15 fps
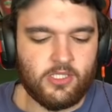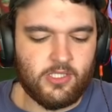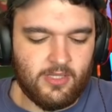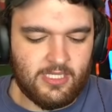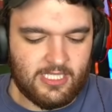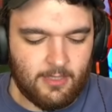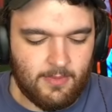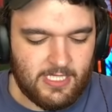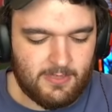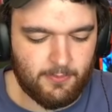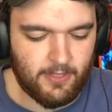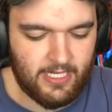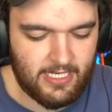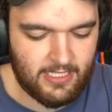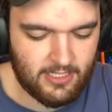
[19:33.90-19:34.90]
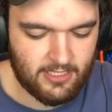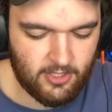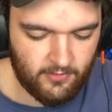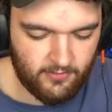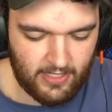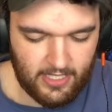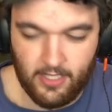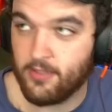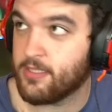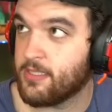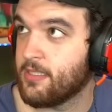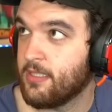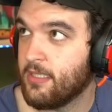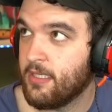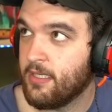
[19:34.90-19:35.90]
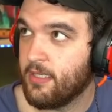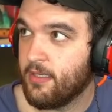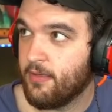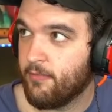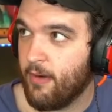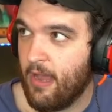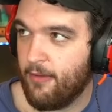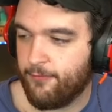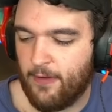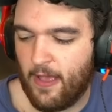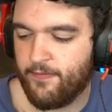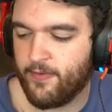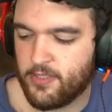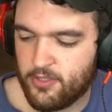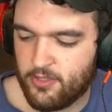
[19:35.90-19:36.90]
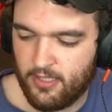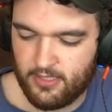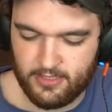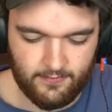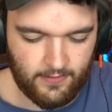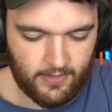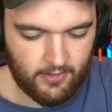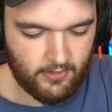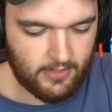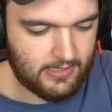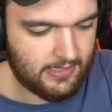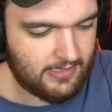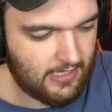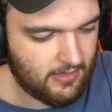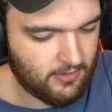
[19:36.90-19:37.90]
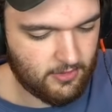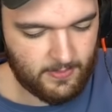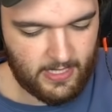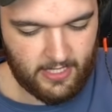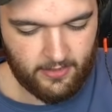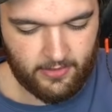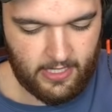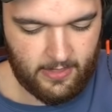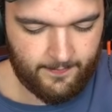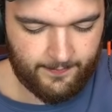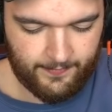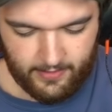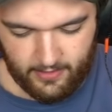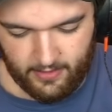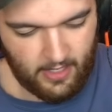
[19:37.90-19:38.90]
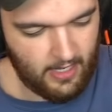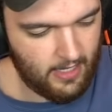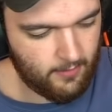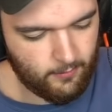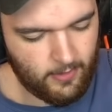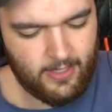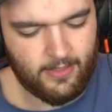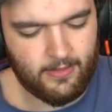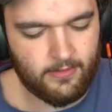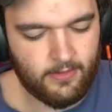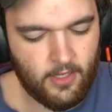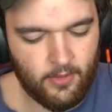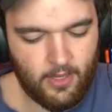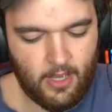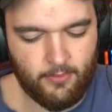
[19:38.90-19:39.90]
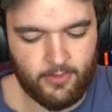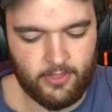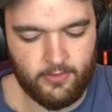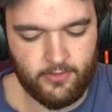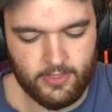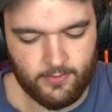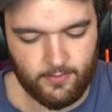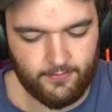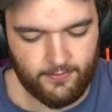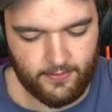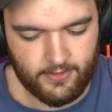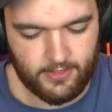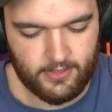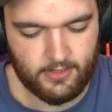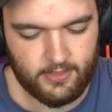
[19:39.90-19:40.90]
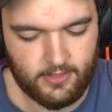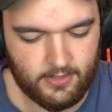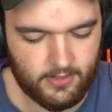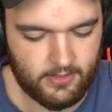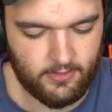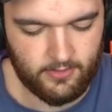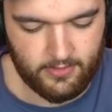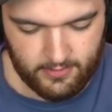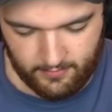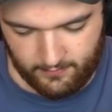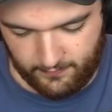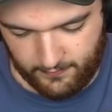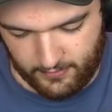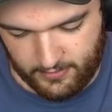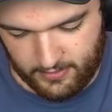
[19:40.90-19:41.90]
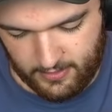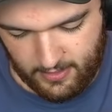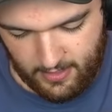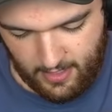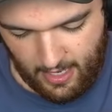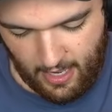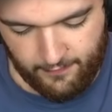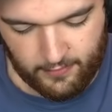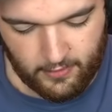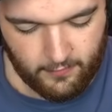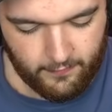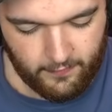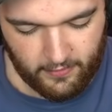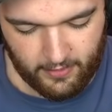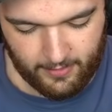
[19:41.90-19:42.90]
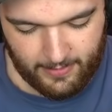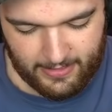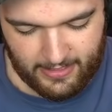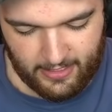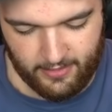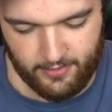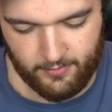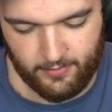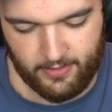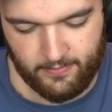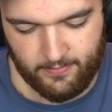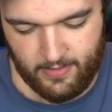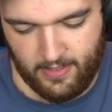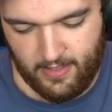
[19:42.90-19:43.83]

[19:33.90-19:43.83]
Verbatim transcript: So this can be split into two videos, right? $500 a video doesn't sound too bad, right? All right, wait, no, I want to do this one first. Let's do this one first. I have a good feeling about that other one.